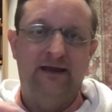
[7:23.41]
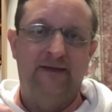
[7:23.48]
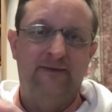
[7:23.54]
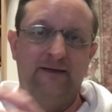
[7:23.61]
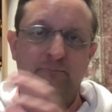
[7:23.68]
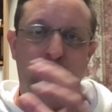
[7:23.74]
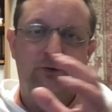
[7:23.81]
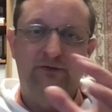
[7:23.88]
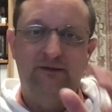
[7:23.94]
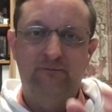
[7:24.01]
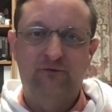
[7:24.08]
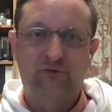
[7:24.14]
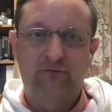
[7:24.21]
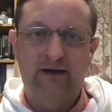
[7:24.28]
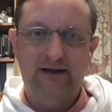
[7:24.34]
and they put
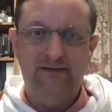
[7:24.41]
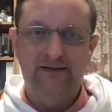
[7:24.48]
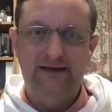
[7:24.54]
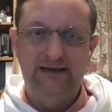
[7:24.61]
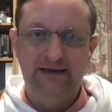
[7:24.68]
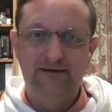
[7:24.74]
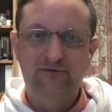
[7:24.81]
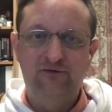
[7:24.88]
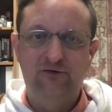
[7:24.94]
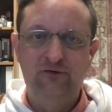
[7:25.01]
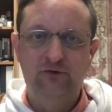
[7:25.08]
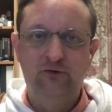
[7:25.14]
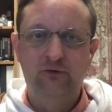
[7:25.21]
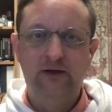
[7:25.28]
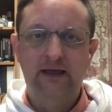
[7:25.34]
them directly
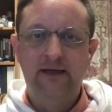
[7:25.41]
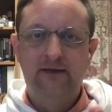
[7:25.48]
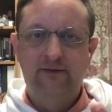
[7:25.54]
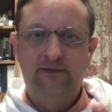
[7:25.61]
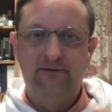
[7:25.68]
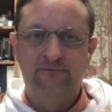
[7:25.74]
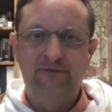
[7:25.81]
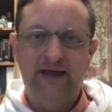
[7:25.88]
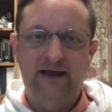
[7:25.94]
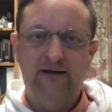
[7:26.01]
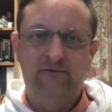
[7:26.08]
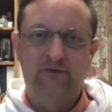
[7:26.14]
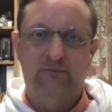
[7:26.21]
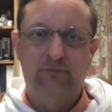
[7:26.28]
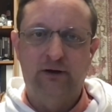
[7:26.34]
into the vat
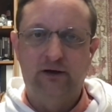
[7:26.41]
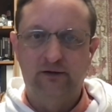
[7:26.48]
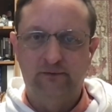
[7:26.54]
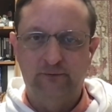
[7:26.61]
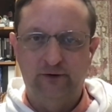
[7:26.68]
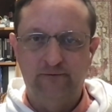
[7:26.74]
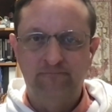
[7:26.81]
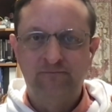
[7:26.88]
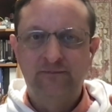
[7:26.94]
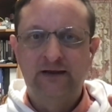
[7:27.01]
of the polymer,